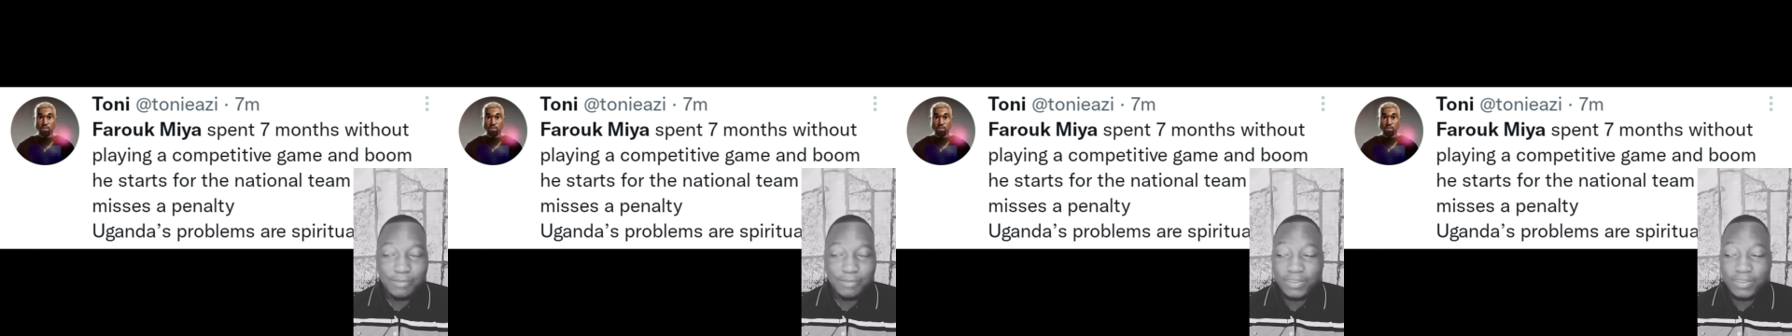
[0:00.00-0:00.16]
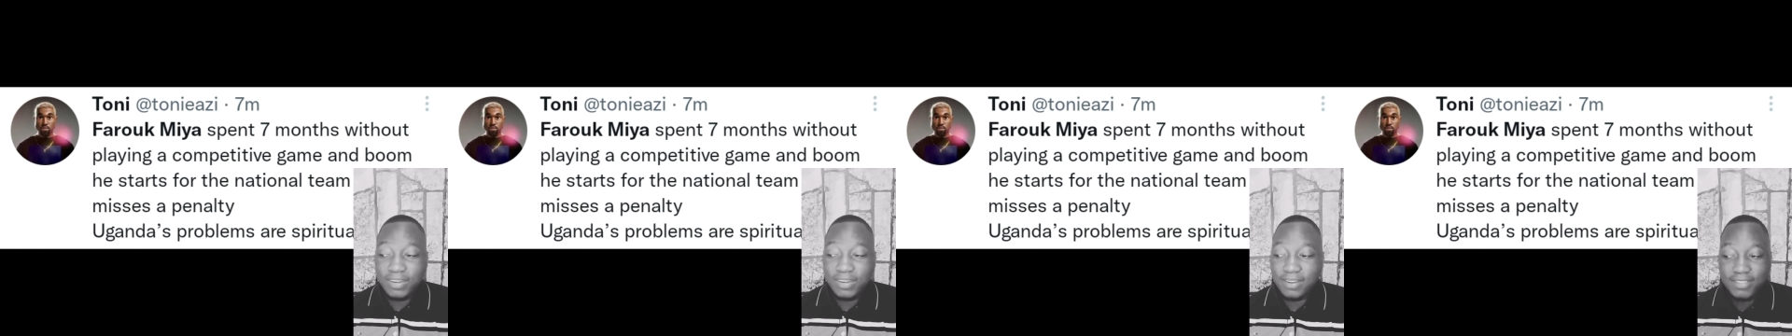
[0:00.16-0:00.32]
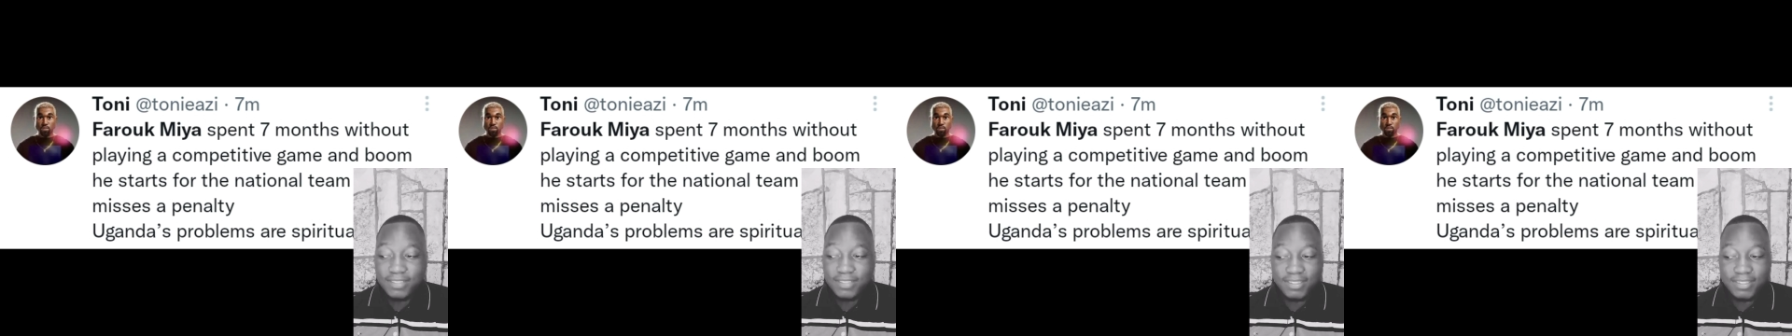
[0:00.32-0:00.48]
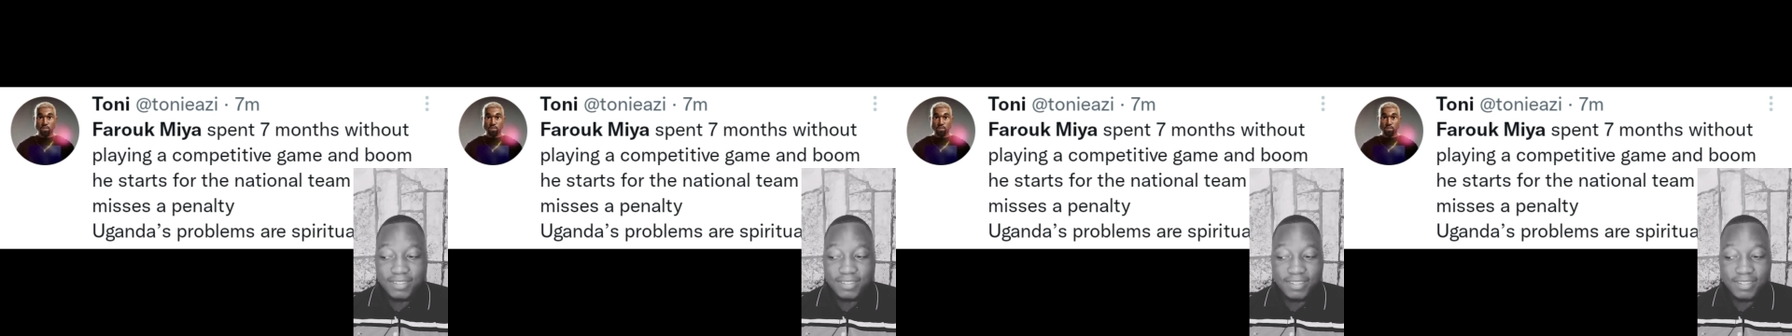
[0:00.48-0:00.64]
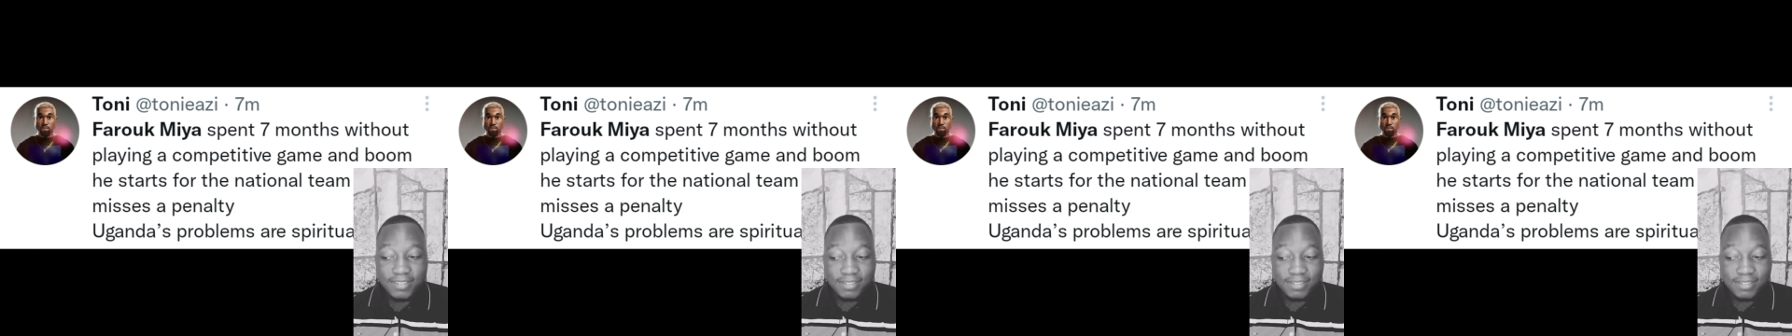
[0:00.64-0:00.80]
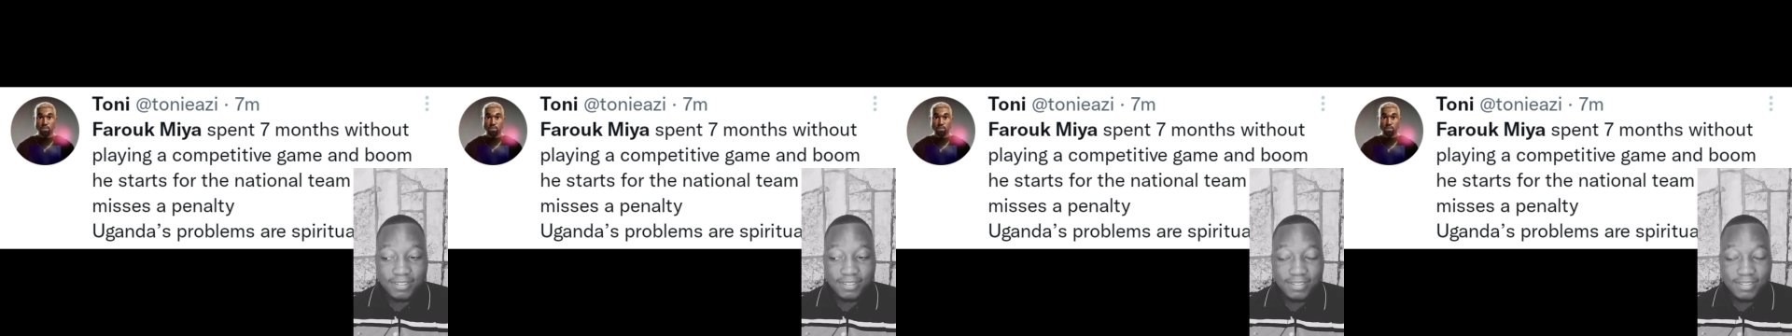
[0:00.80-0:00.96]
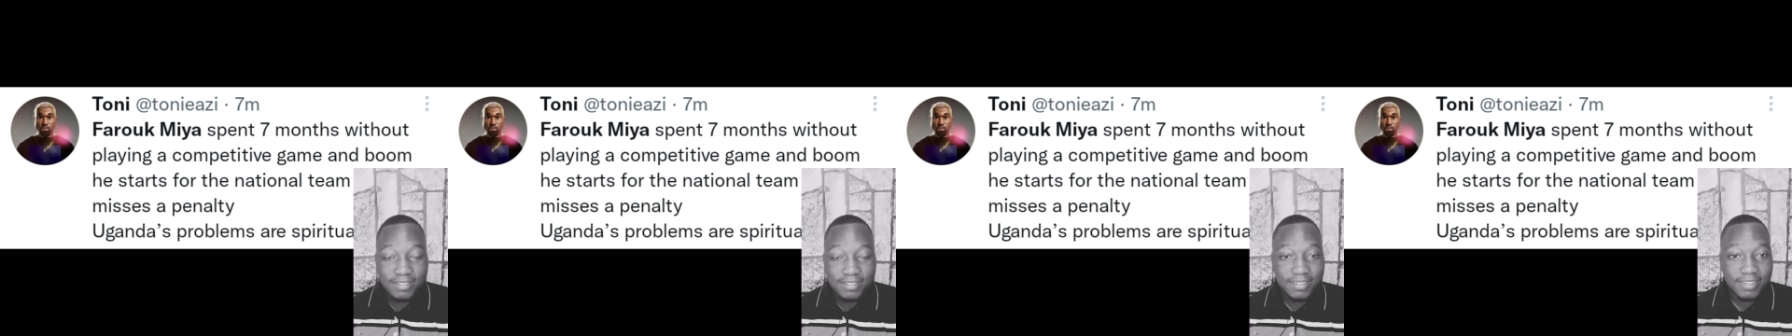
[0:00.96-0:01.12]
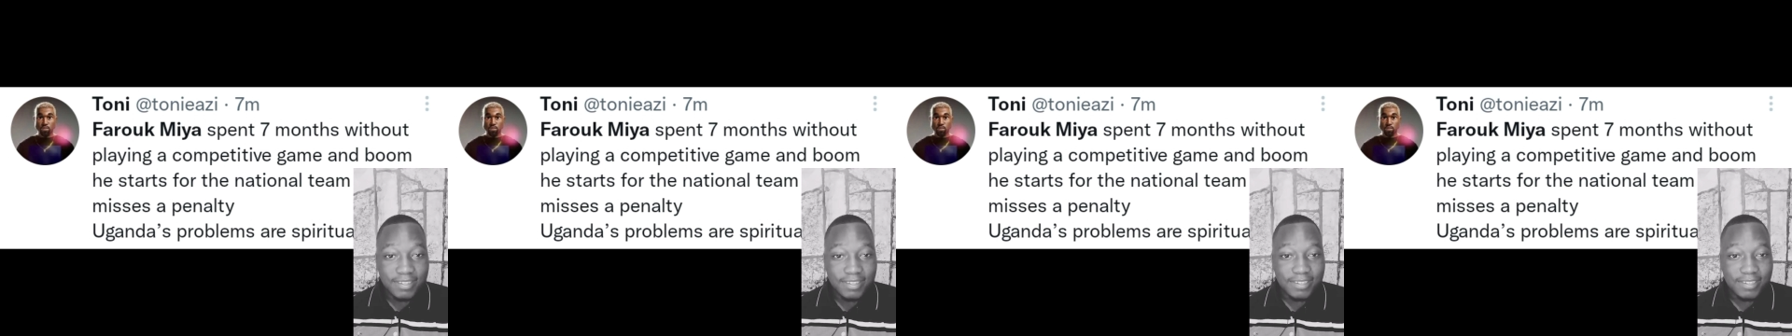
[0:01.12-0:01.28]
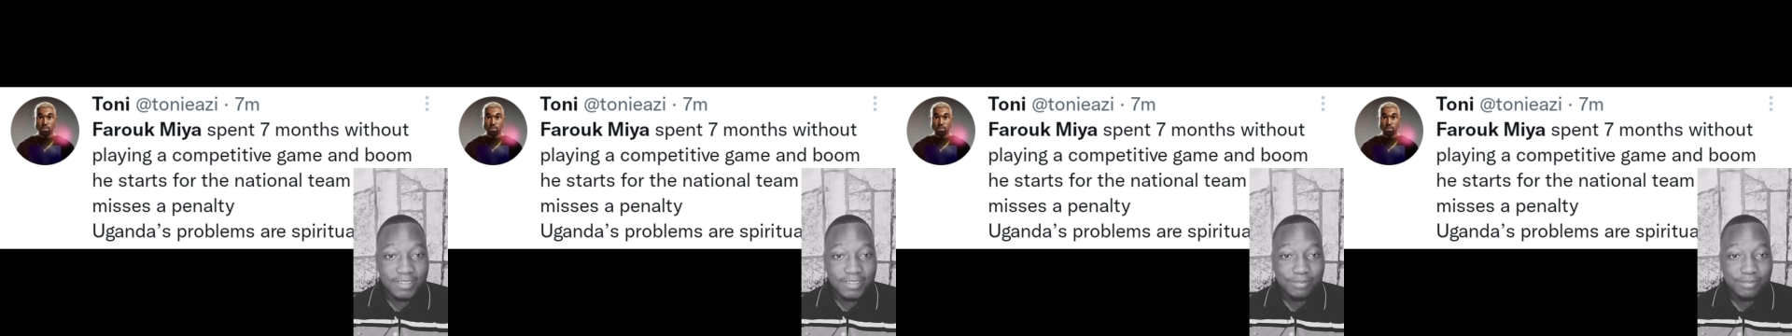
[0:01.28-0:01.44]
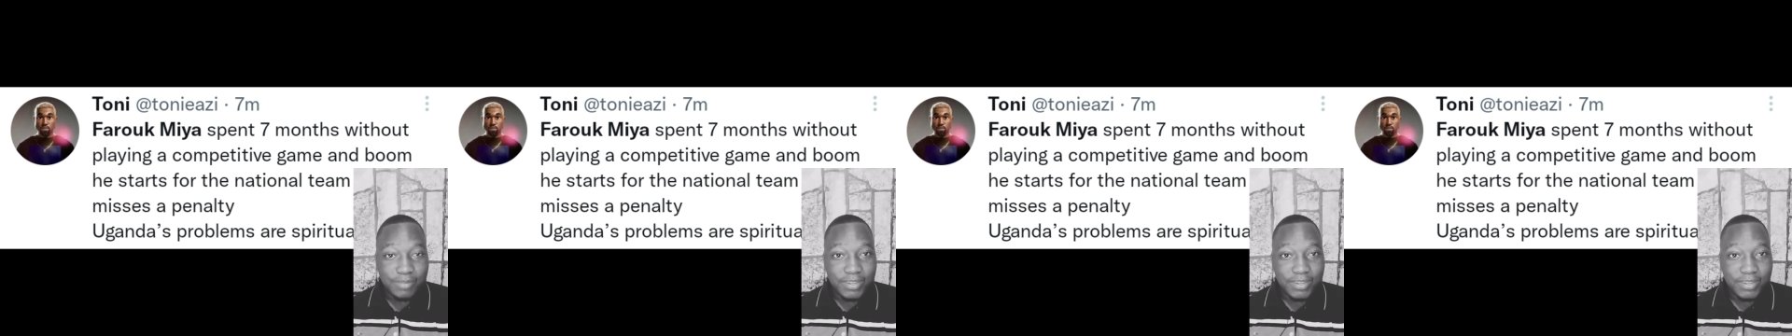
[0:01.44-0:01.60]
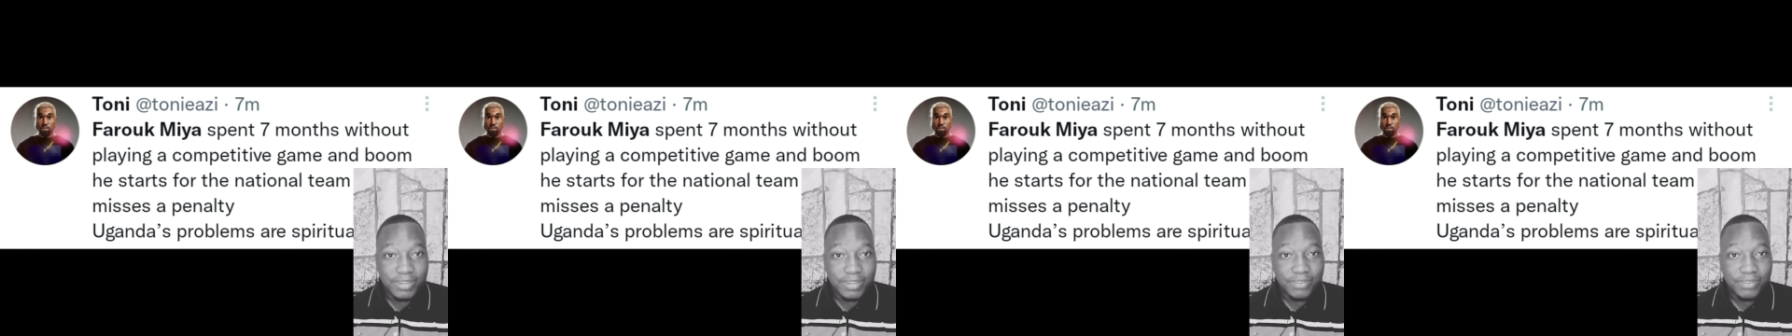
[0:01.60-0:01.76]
Well, Algeria is leading the game by